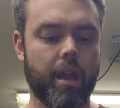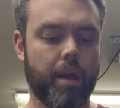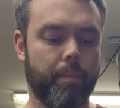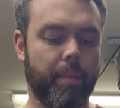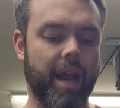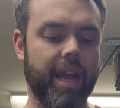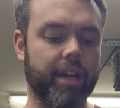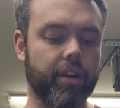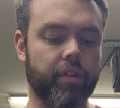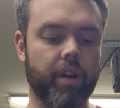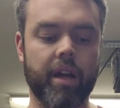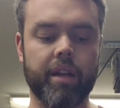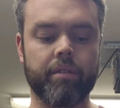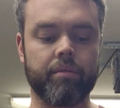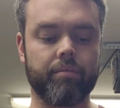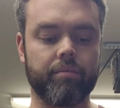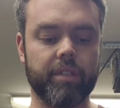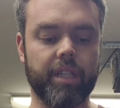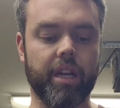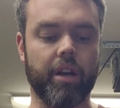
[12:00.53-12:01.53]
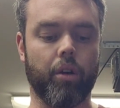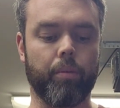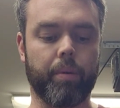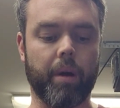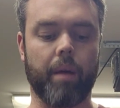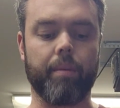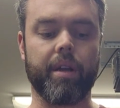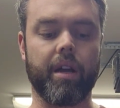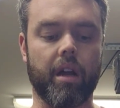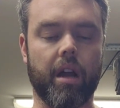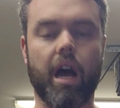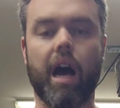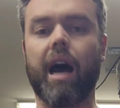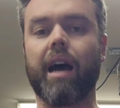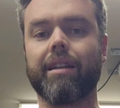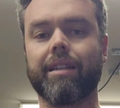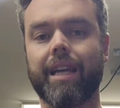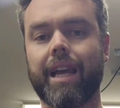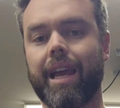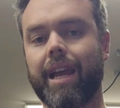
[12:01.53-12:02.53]
But I could run, probably on a
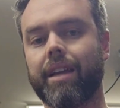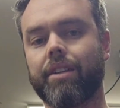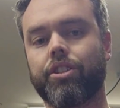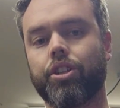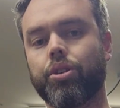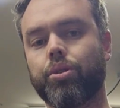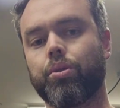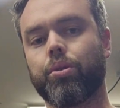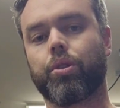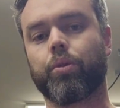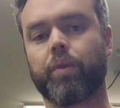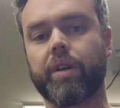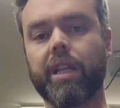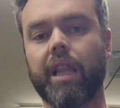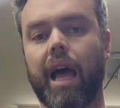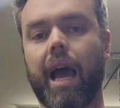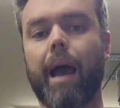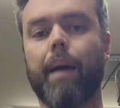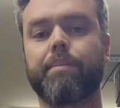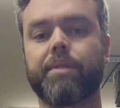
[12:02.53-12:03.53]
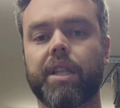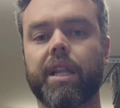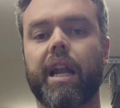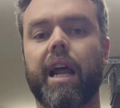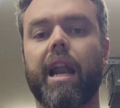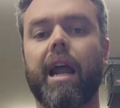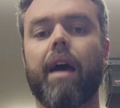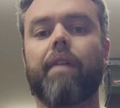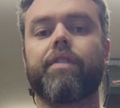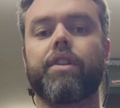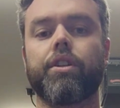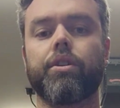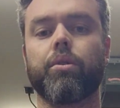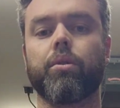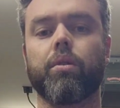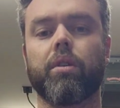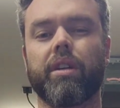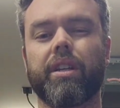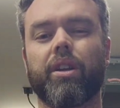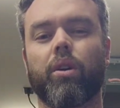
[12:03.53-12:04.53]
hot day, 2-3 laps, and then I'd have to
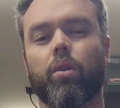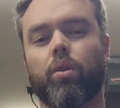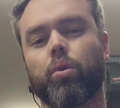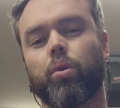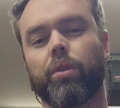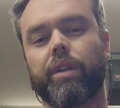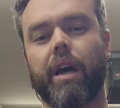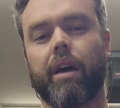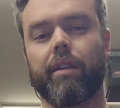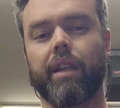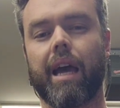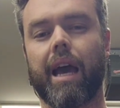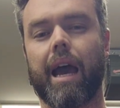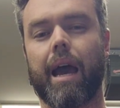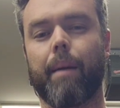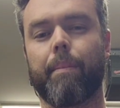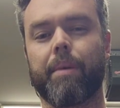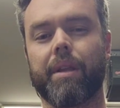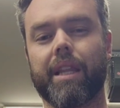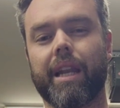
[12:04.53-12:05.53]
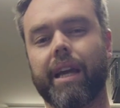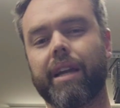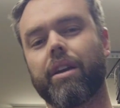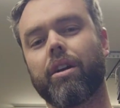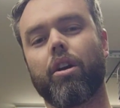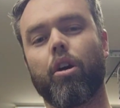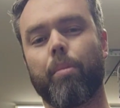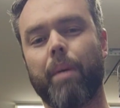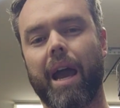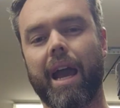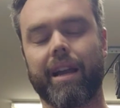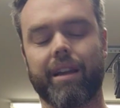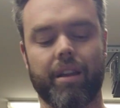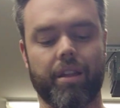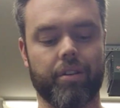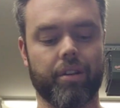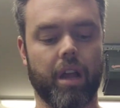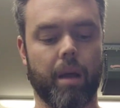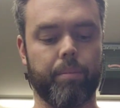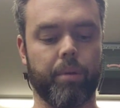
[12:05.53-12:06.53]
do, a cool down lap, and then I could go back
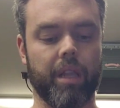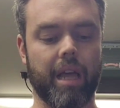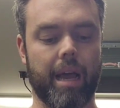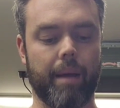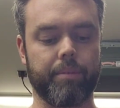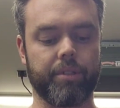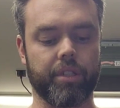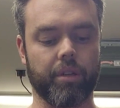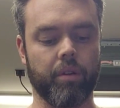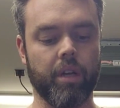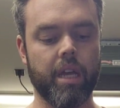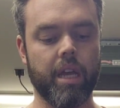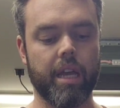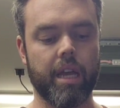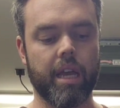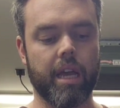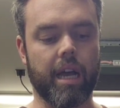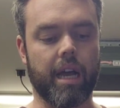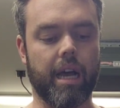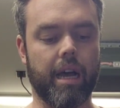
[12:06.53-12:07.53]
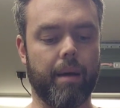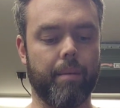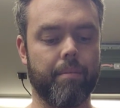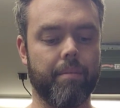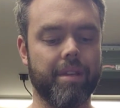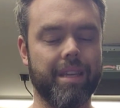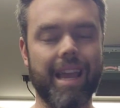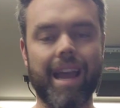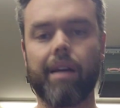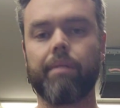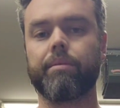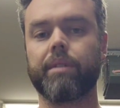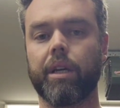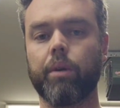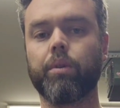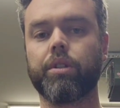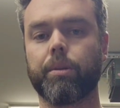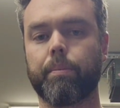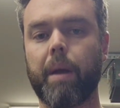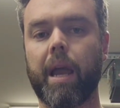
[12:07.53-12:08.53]
another couple laps. So, yeah,
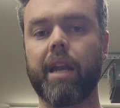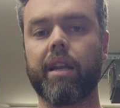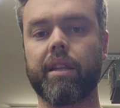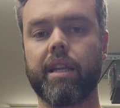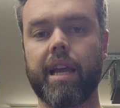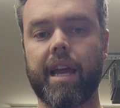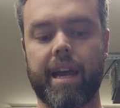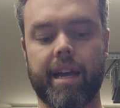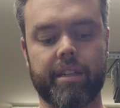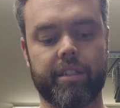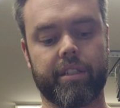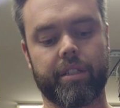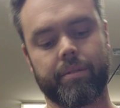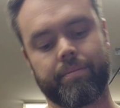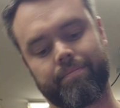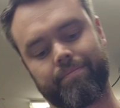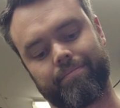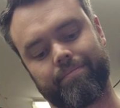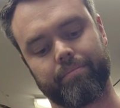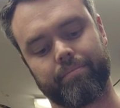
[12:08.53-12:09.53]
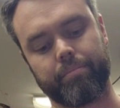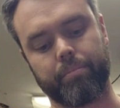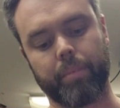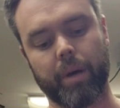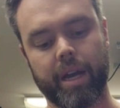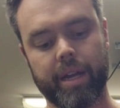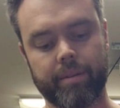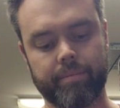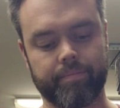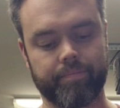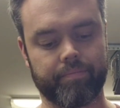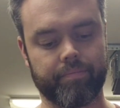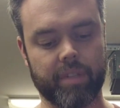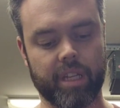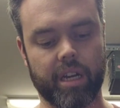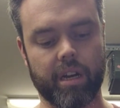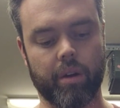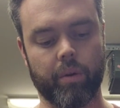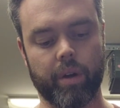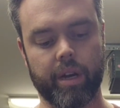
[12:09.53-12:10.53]
it was a pain in the ass, but
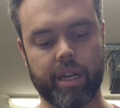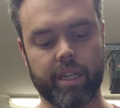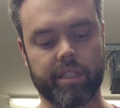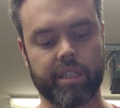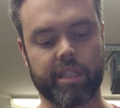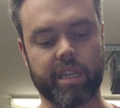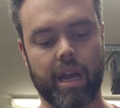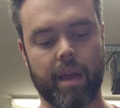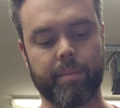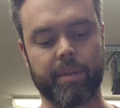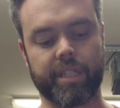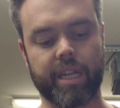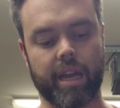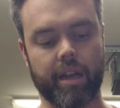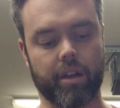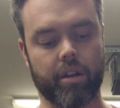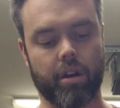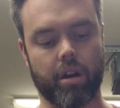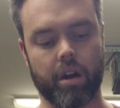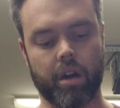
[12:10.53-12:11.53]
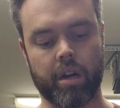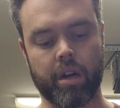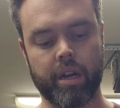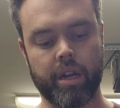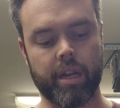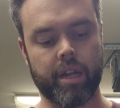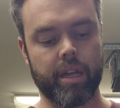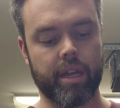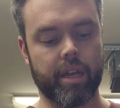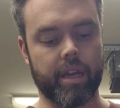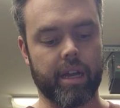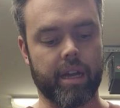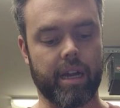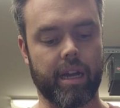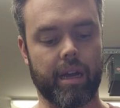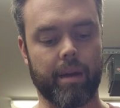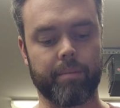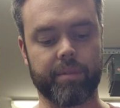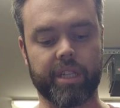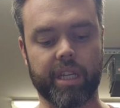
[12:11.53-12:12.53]
you know what? It's a time attack car.
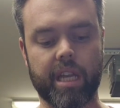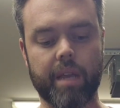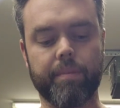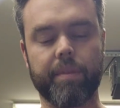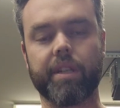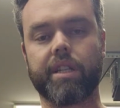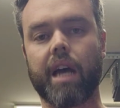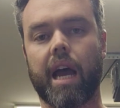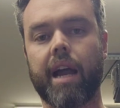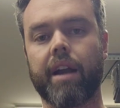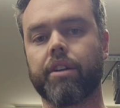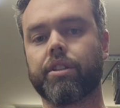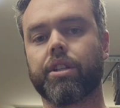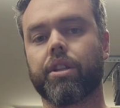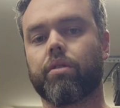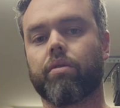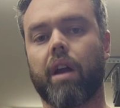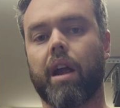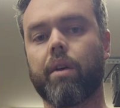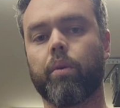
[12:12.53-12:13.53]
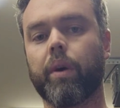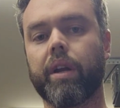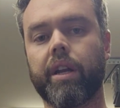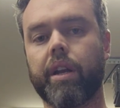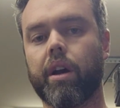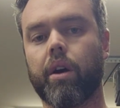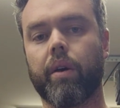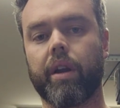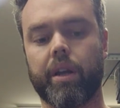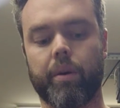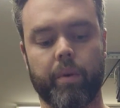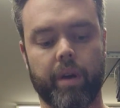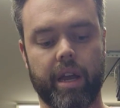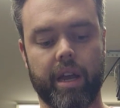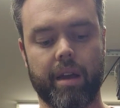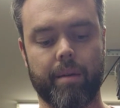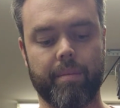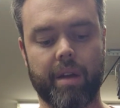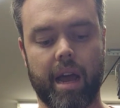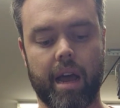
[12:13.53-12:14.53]
To keep the tires in the right window
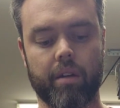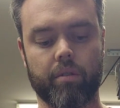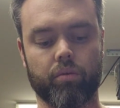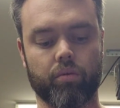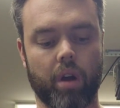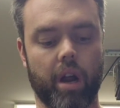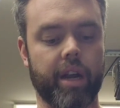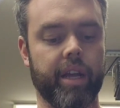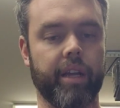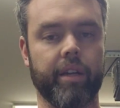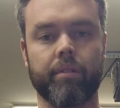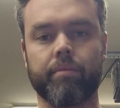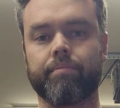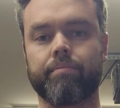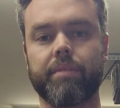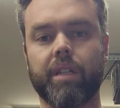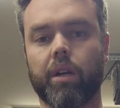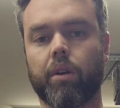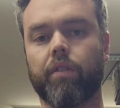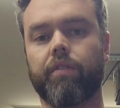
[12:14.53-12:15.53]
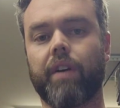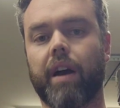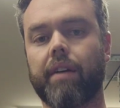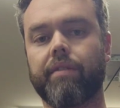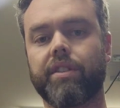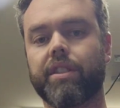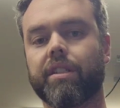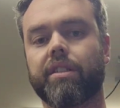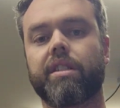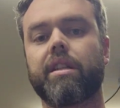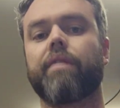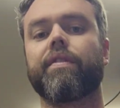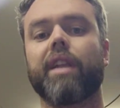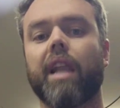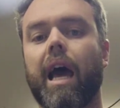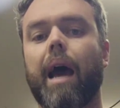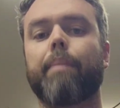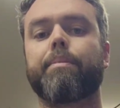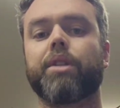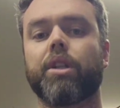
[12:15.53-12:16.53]
anyway, I'm not running, 5, 6, 7
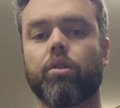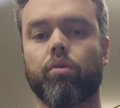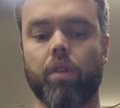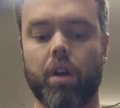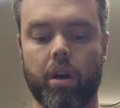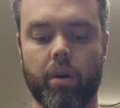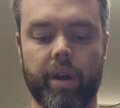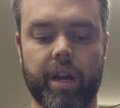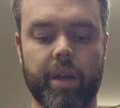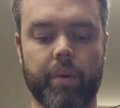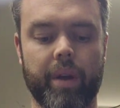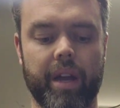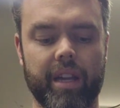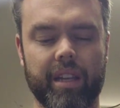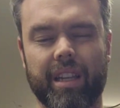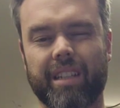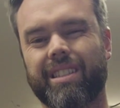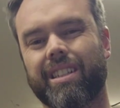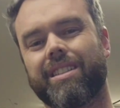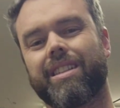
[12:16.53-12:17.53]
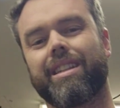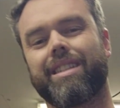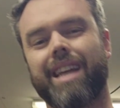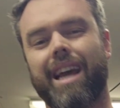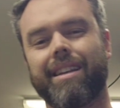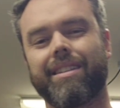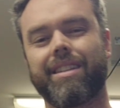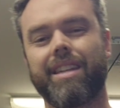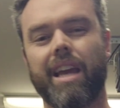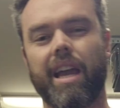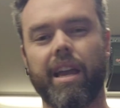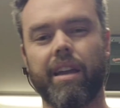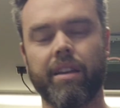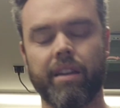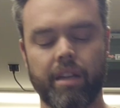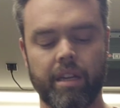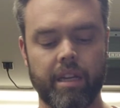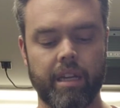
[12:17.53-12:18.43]
laps in a row anyway, unless it's a test day.